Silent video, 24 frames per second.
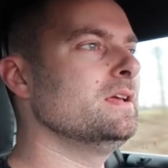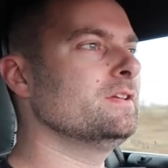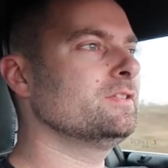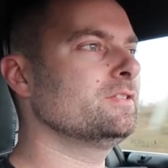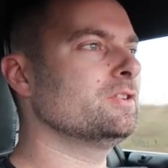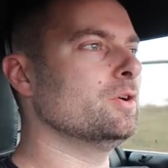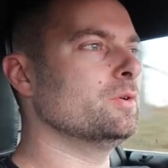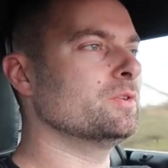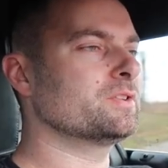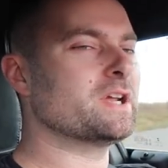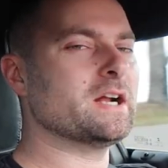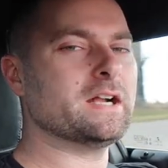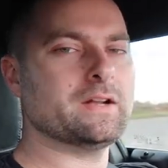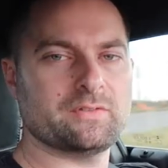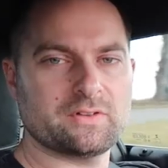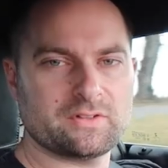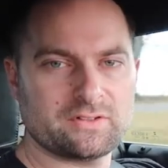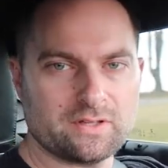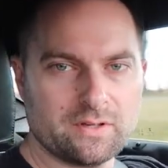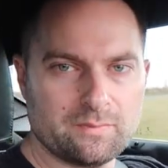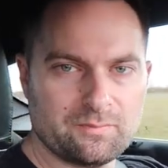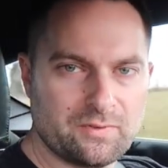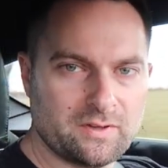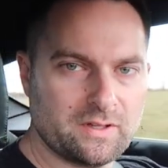So it's kind of a
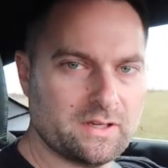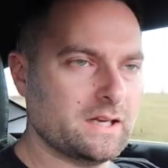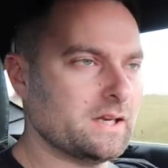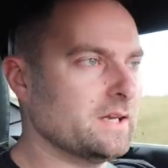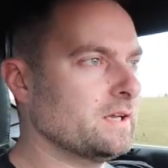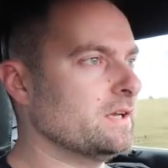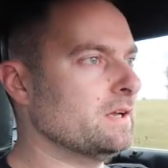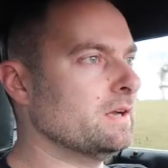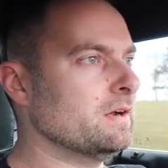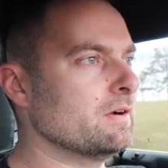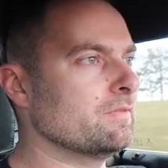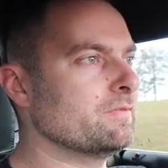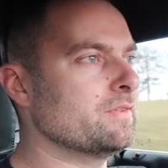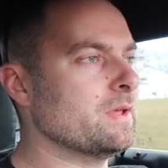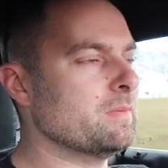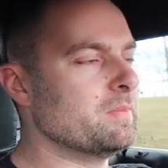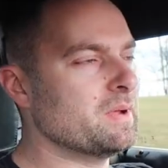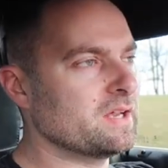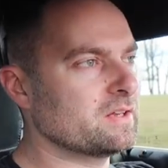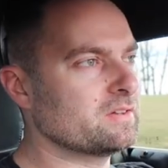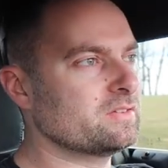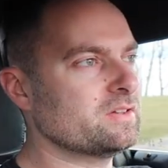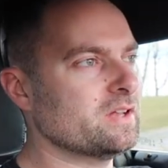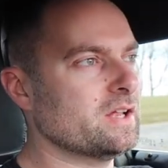symphony in here, if that
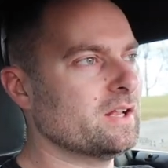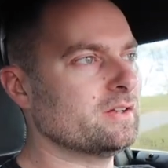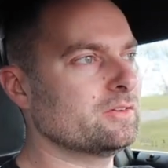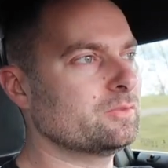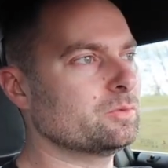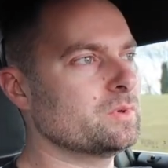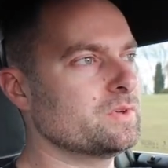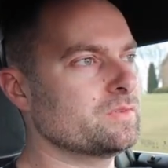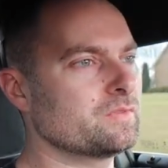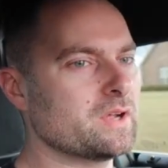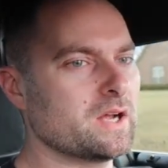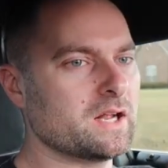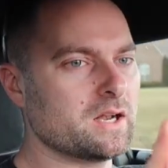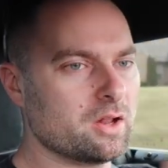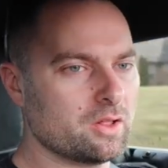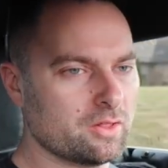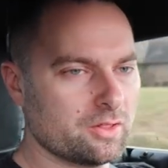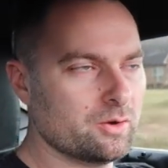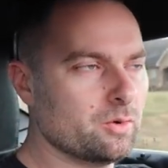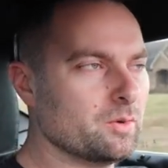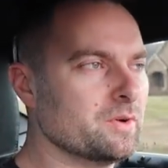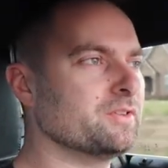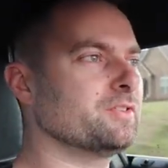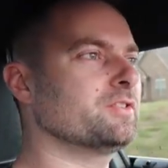makes sense. We've got
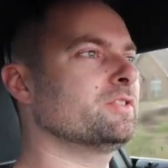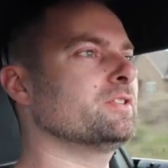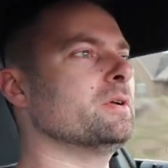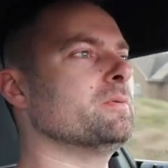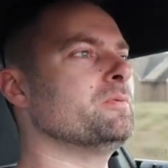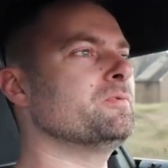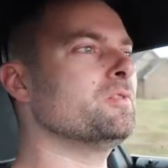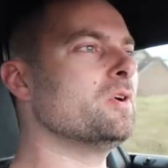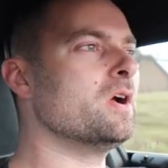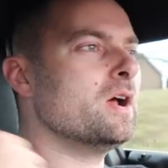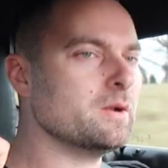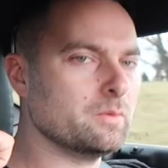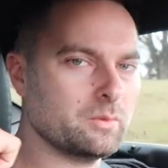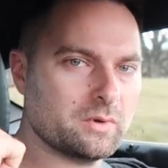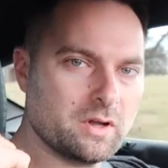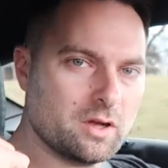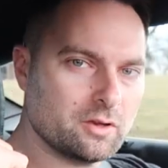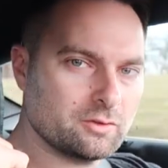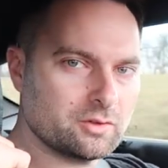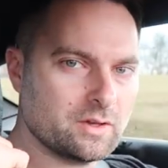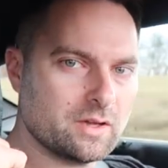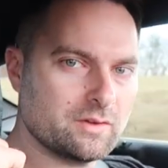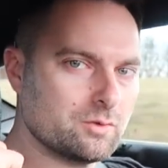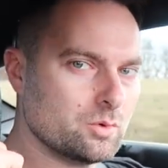all the noises up front, we
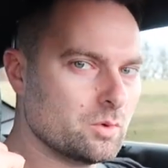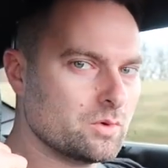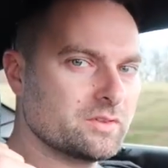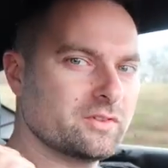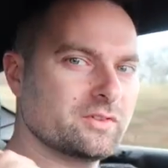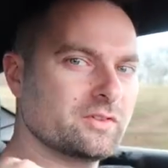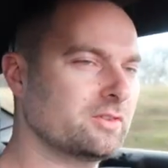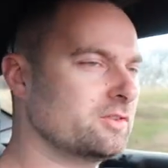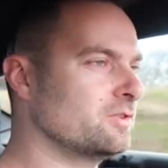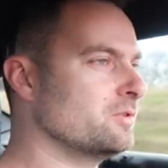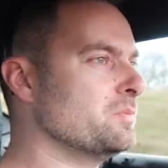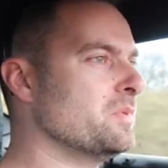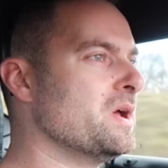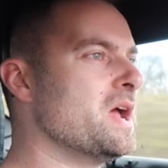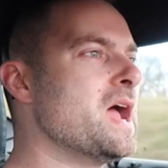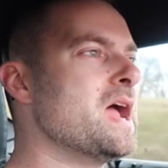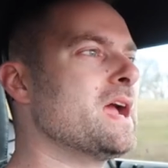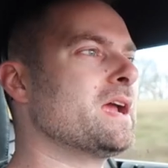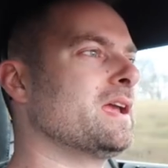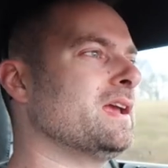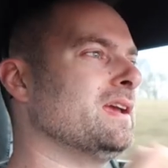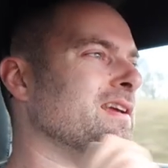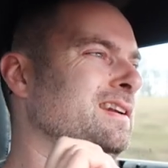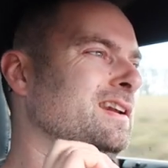also have noises in the
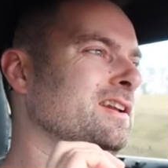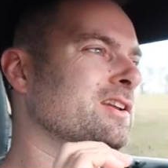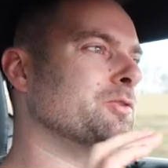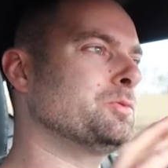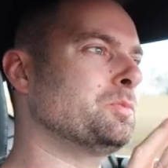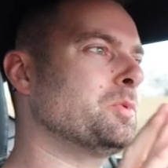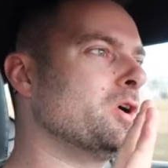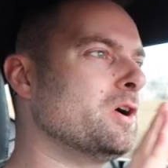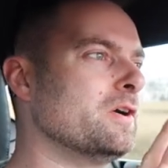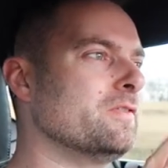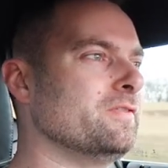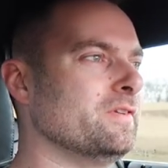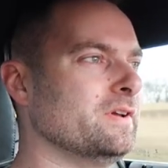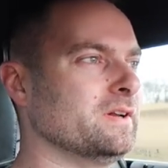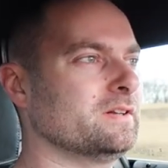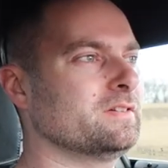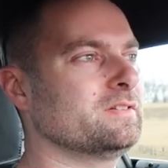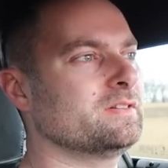back, and it's perfect.